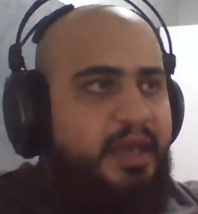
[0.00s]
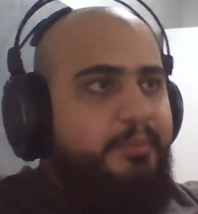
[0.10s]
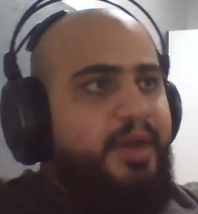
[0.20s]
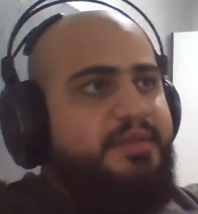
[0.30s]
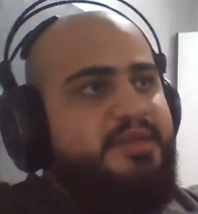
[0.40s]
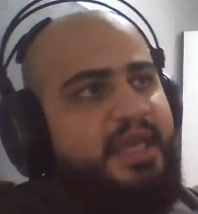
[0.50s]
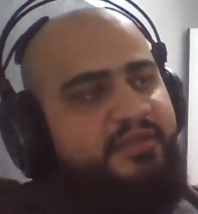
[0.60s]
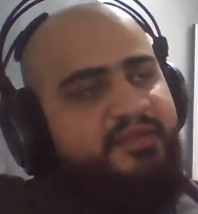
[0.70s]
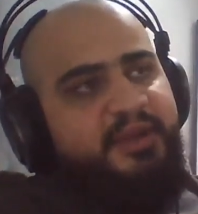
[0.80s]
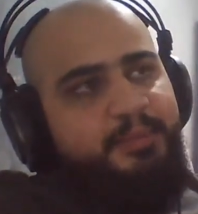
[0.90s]
But
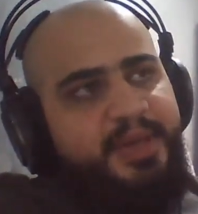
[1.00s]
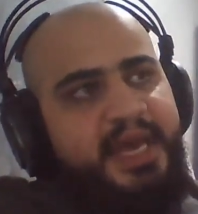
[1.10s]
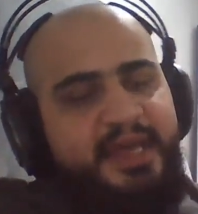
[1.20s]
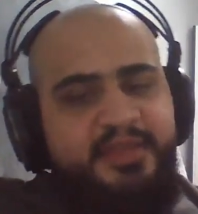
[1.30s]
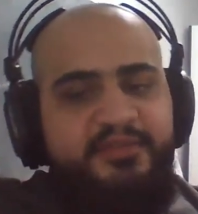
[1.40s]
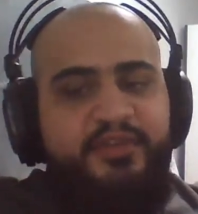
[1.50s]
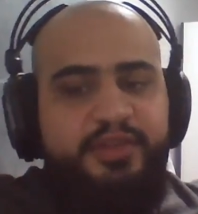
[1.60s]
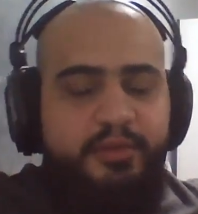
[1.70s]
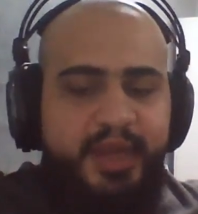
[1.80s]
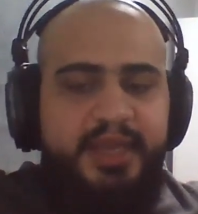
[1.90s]
every path for
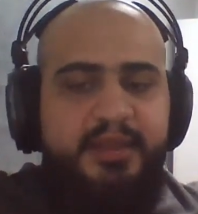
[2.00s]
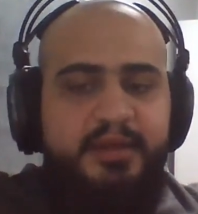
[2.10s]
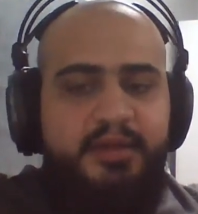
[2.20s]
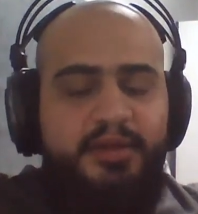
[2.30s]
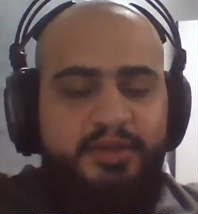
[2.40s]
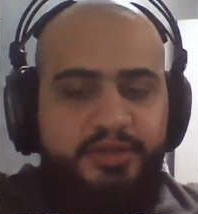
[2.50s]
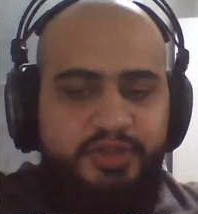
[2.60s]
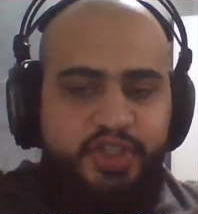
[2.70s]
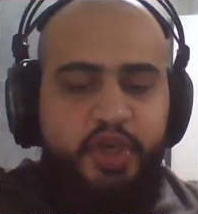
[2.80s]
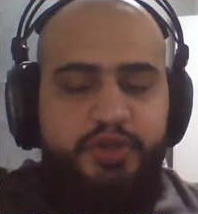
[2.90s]
the regular
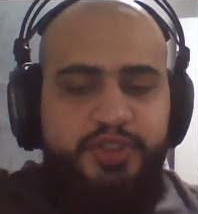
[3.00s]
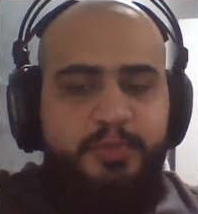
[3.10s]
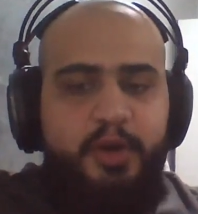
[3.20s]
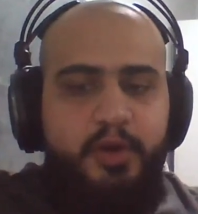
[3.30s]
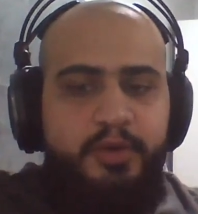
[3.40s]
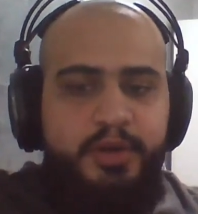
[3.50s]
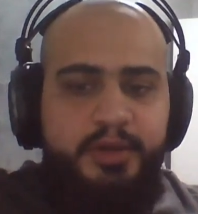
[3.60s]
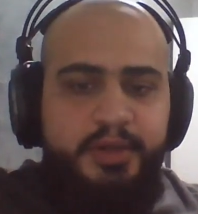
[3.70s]
Joe Schmo